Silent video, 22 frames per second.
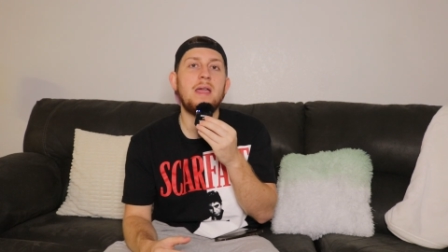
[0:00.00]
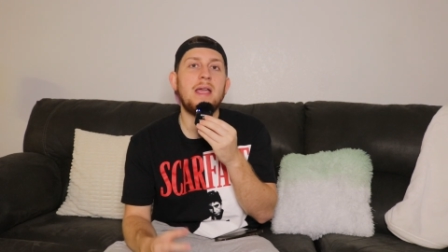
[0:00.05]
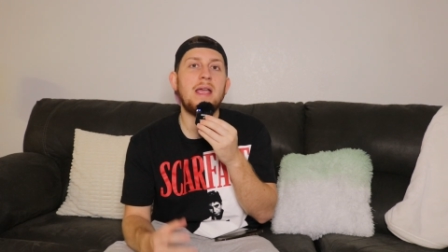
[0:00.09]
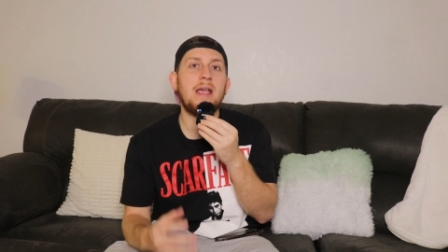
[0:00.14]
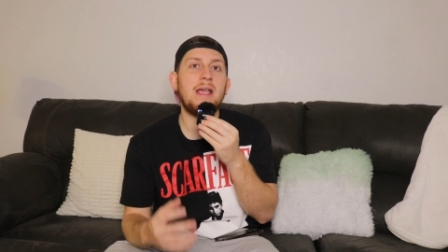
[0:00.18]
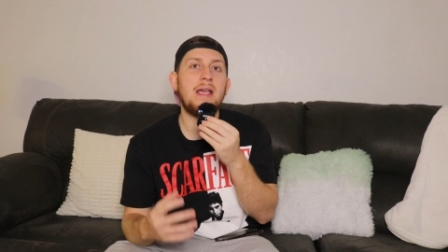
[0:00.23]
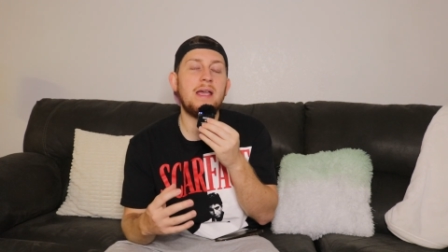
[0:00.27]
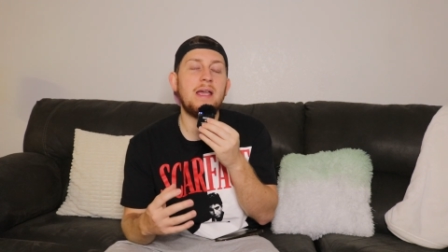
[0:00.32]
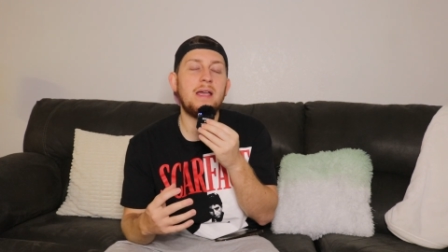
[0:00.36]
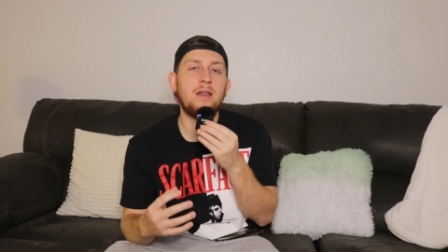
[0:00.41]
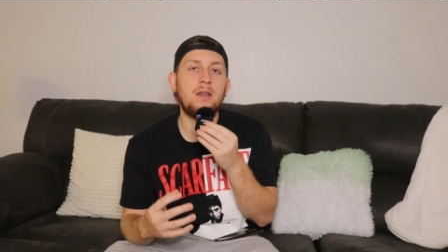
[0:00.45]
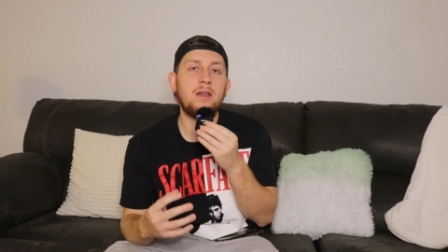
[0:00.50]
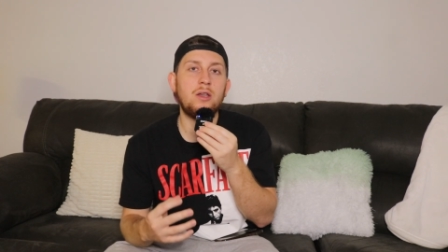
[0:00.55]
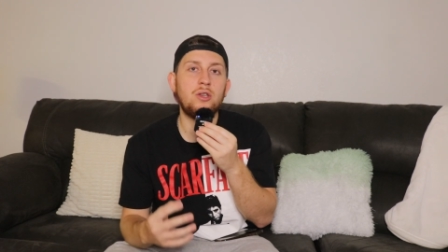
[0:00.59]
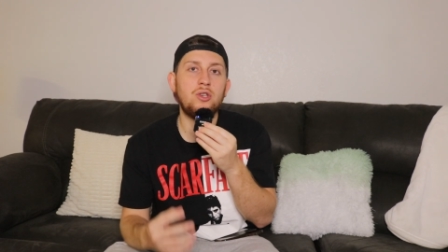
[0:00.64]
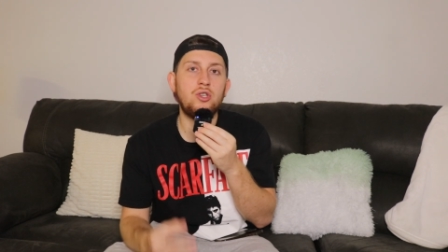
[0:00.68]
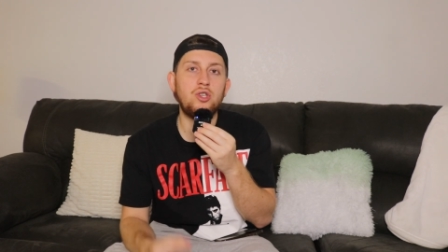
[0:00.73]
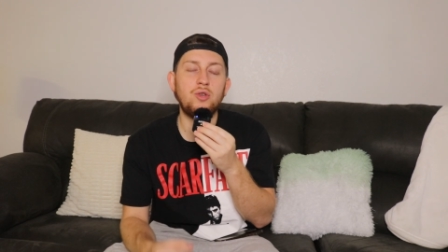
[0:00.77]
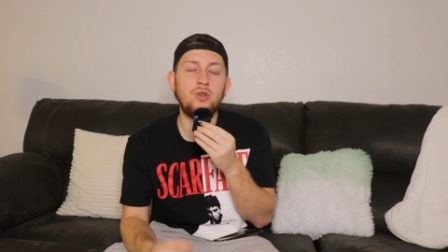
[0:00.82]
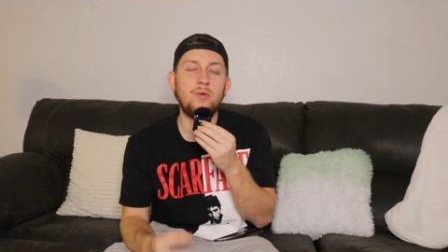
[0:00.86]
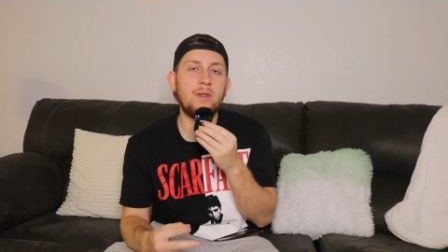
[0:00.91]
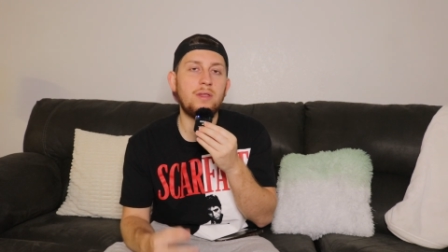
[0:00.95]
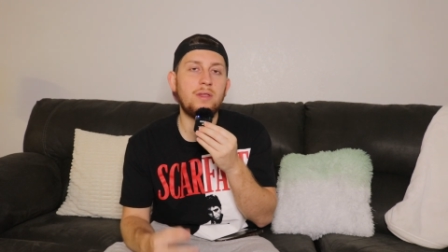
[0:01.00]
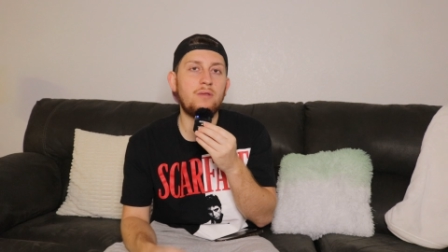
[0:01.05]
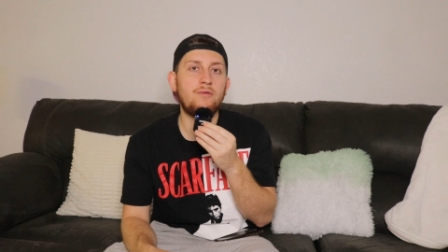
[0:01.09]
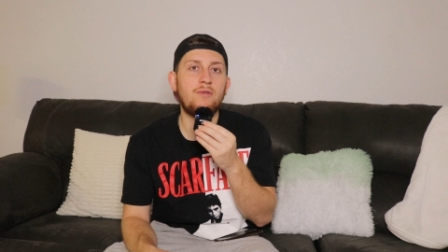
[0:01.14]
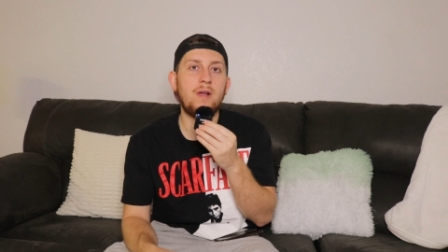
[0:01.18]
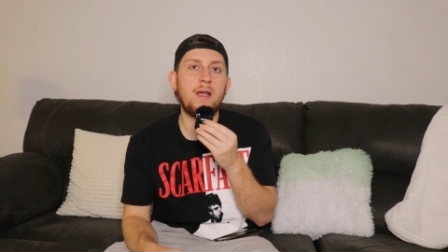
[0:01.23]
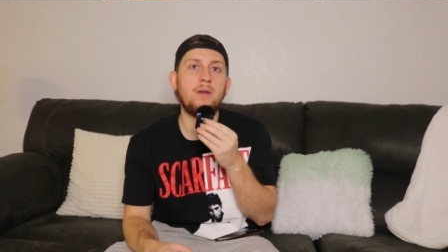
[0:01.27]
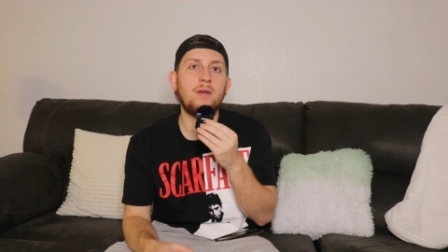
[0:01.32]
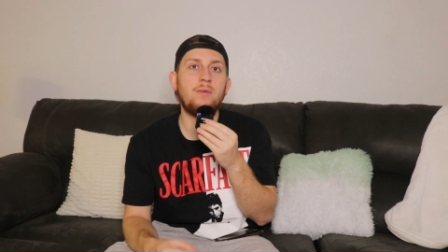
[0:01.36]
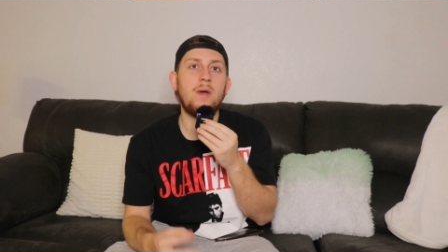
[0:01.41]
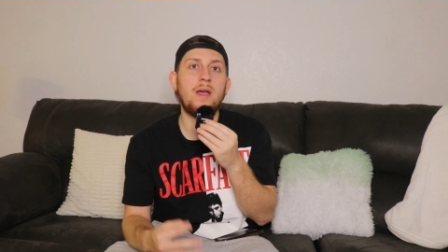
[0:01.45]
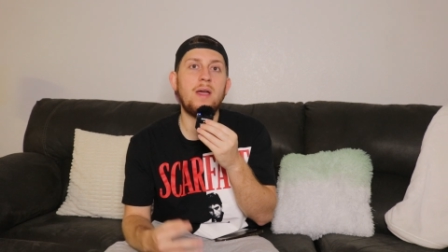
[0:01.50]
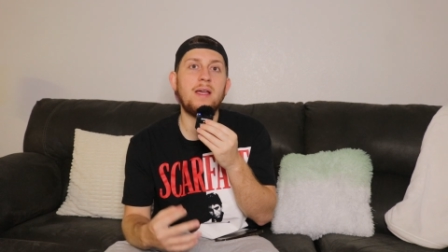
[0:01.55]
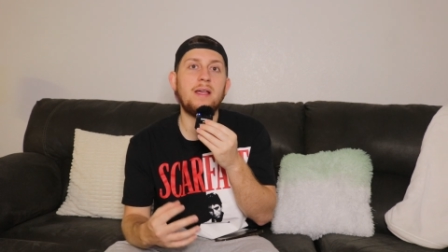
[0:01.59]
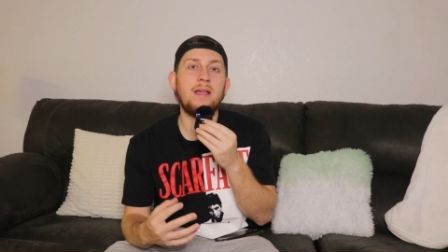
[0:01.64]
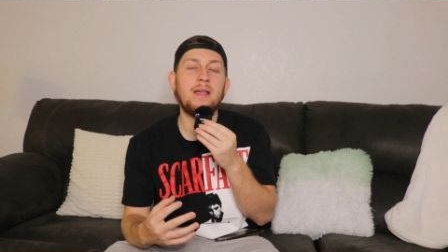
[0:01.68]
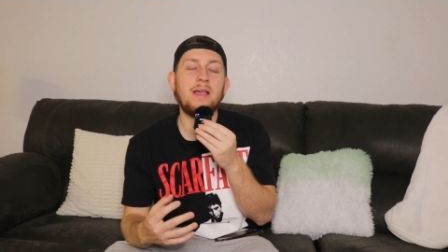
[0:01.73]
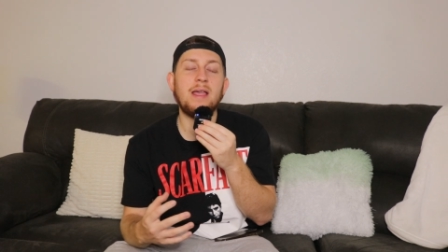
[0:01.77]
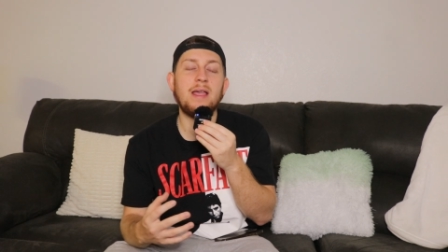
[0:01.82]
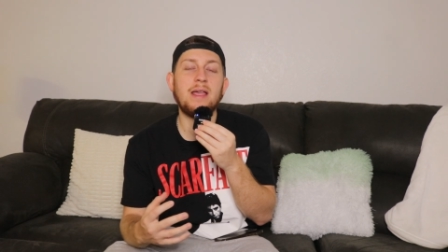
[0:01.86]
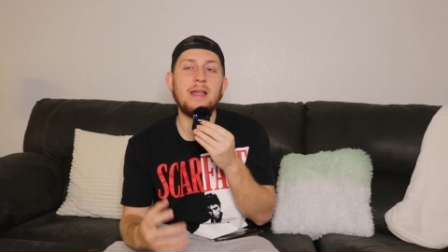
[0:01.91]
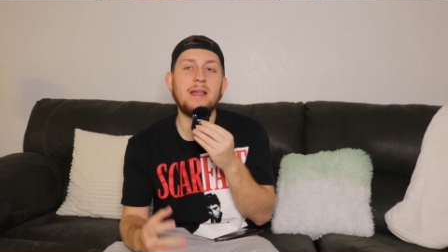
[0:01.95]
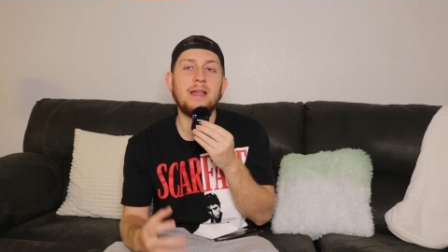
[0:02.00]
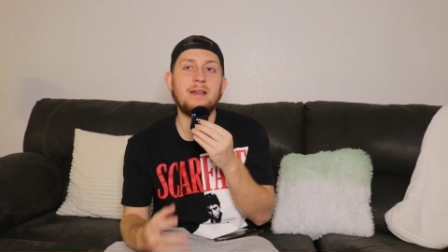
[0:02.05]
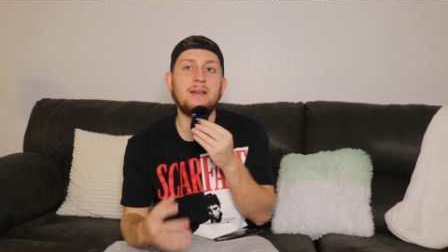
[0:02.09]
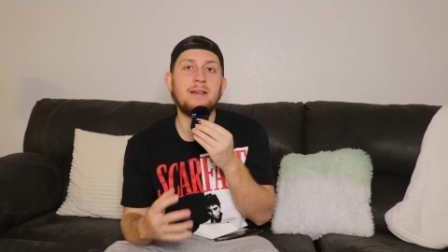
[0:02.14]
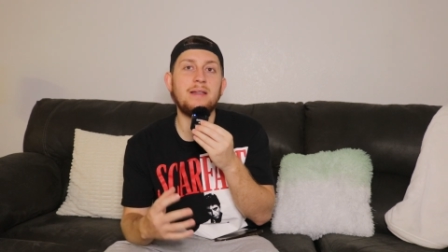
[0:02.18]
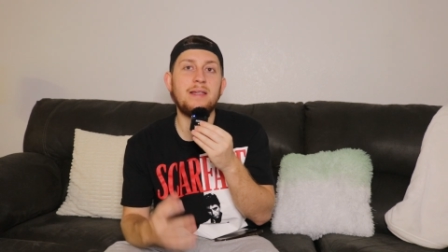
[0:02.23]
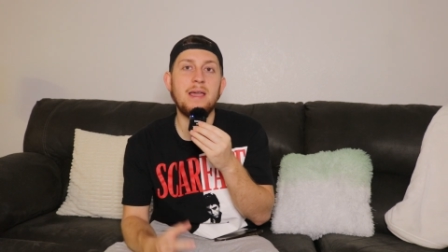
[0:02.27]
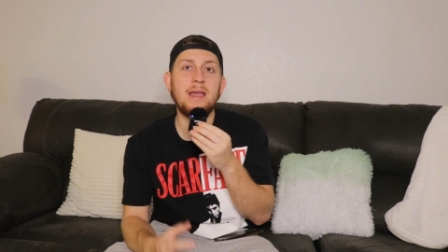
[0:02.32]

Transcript: and do it the right way and